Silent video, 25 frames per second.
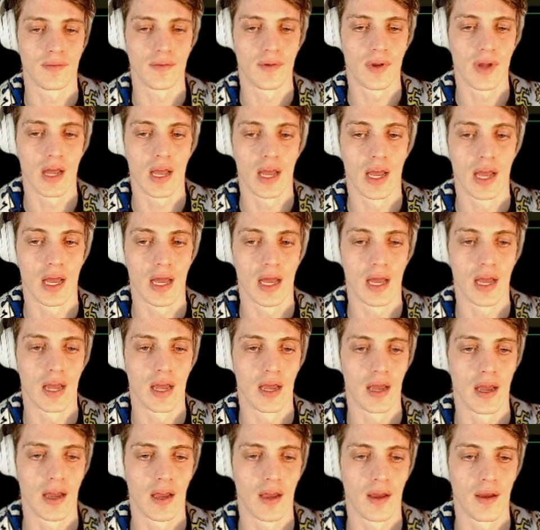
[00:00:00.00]

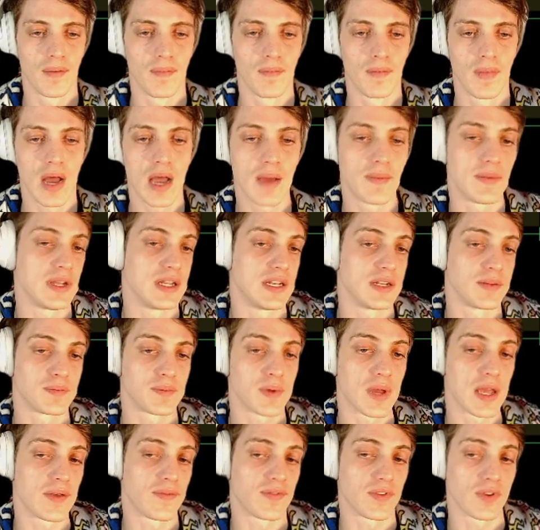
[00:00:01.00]
I mean,
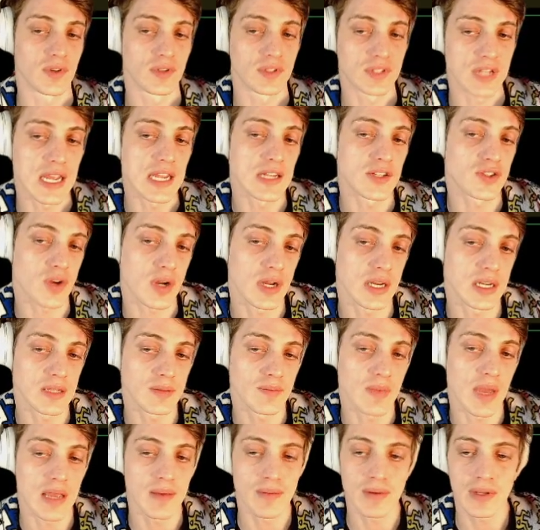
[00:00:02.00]
if you're day
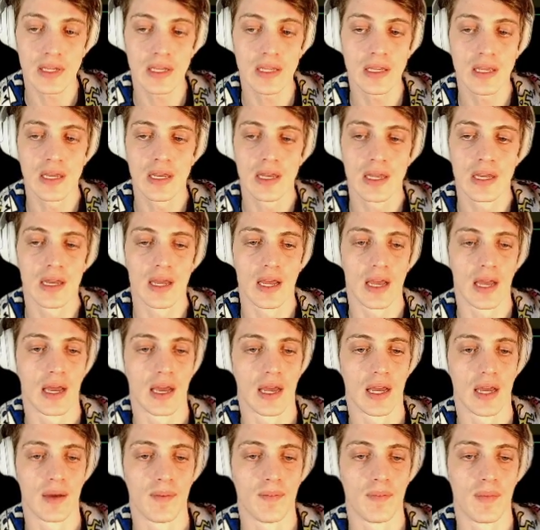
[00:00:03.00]
trading, maybe.
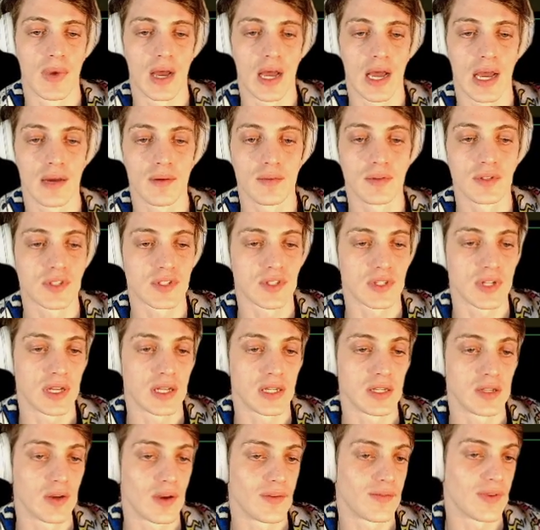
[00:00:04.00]
I would say
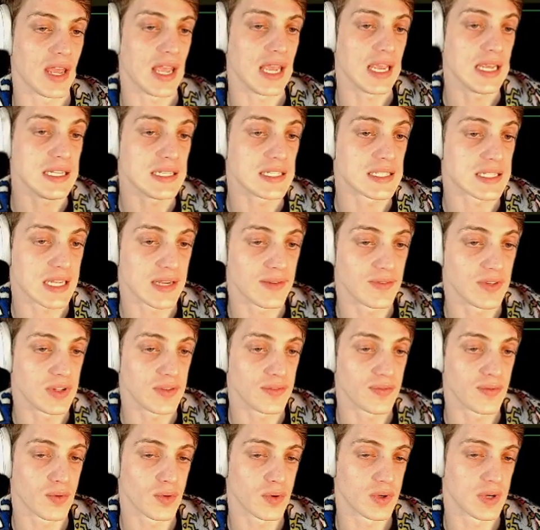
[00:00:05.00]
you have
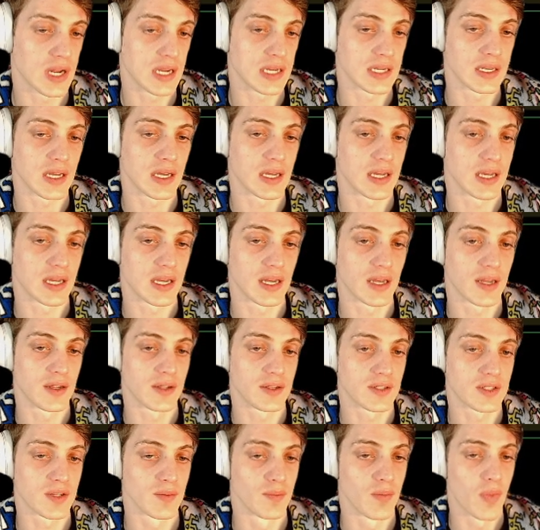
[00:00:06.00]
874
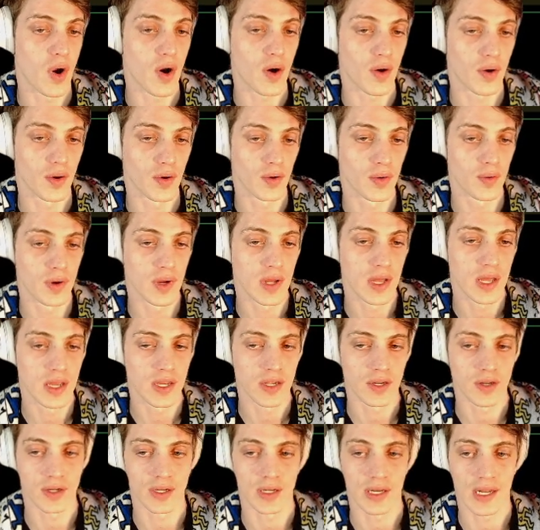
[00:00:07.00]
tomorrow.
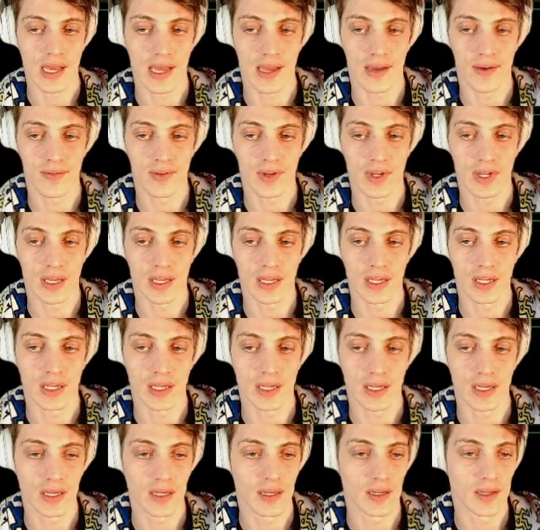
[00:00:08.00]
You're gonna have
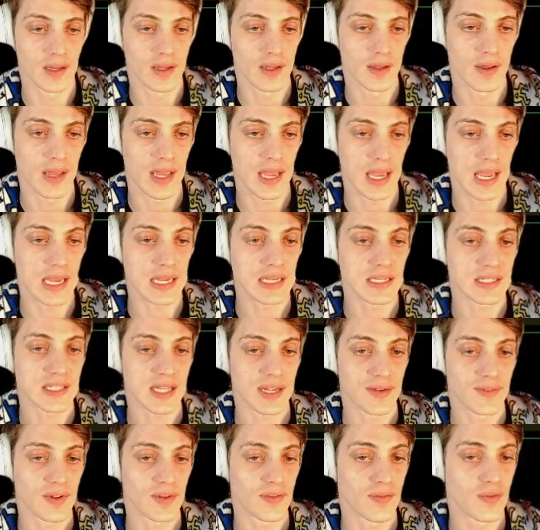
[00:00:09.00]
a
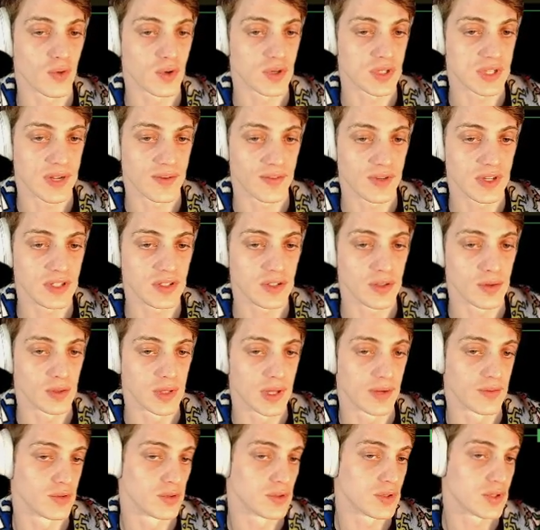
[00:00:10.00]
874.72
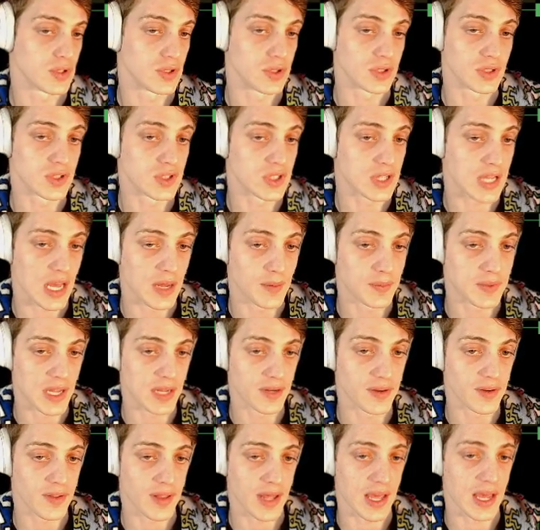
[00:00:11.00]
level, so you could scalp
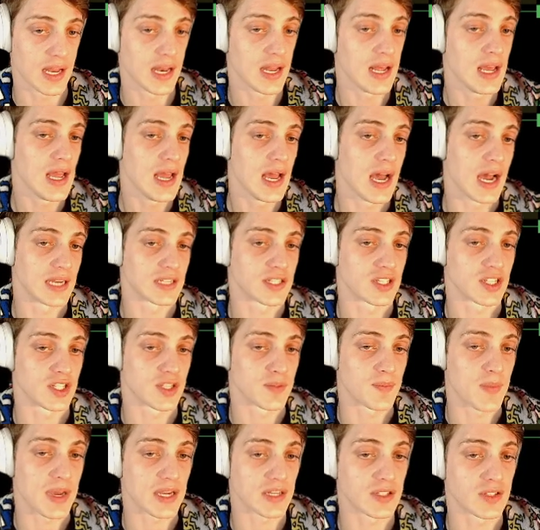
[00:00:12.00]
down to that. I
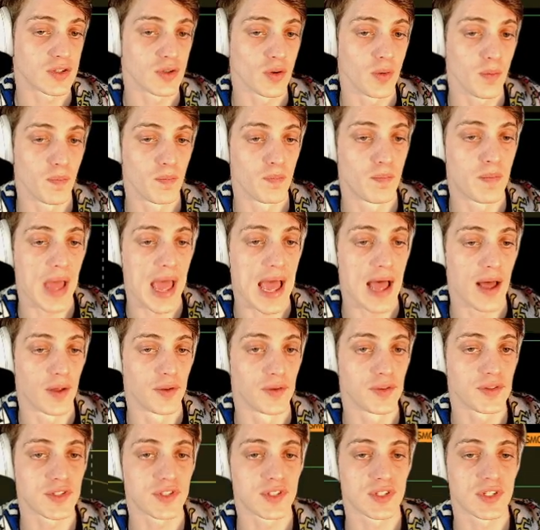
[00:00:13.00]
suspect you'll
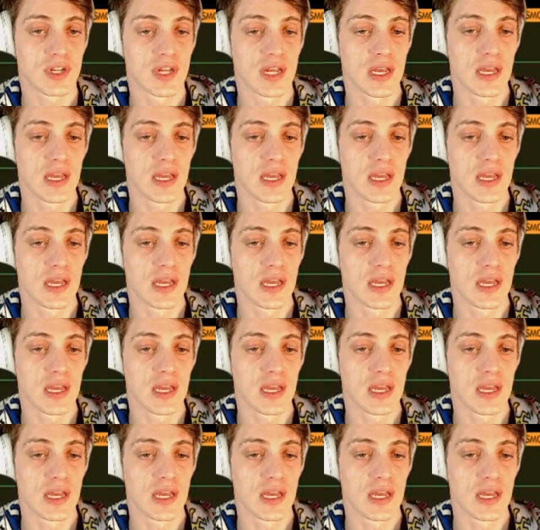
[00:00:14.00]
bounce